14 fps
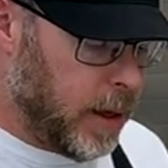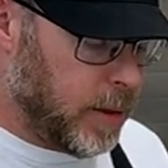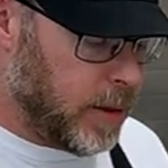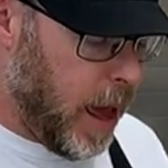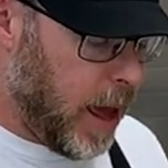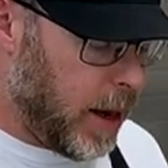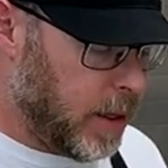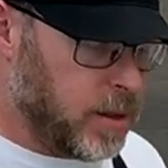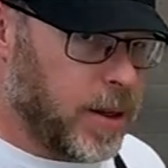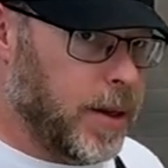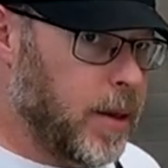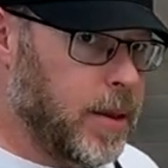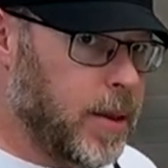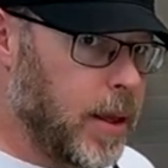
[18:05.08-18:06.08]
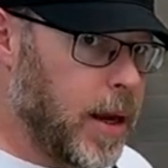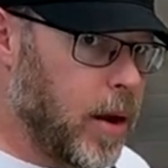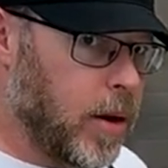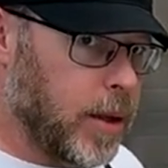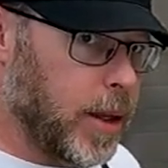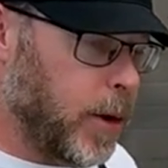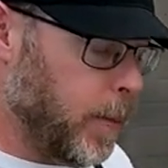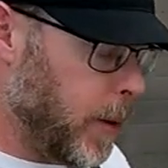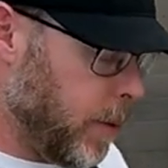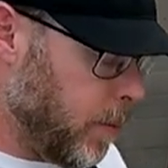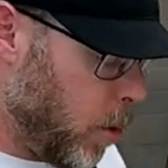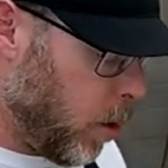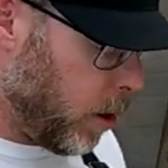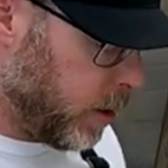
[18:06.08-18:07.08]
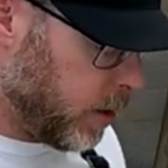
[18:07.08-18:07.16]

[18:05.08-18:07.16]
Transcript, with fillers: that it's going to thin out a little bit more